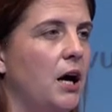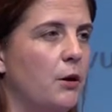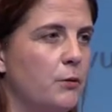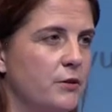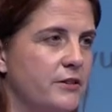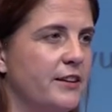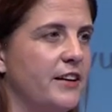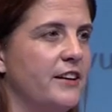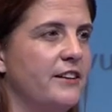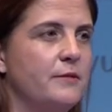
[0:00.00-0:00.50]
I
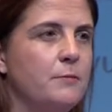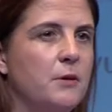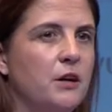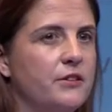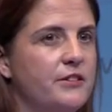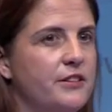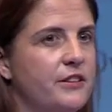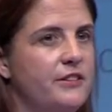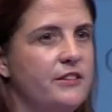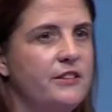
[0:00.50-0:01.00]
would say
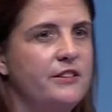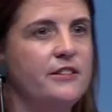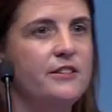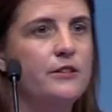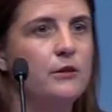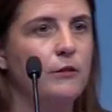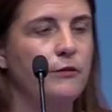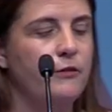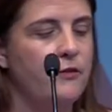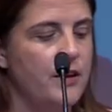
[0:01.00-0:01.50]
smart cities is
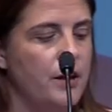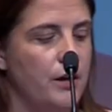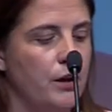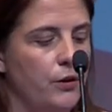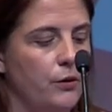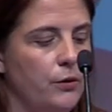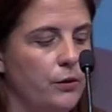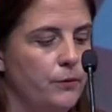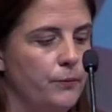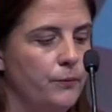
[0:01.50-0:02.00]
not for
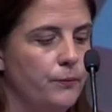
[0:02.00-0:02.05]
you.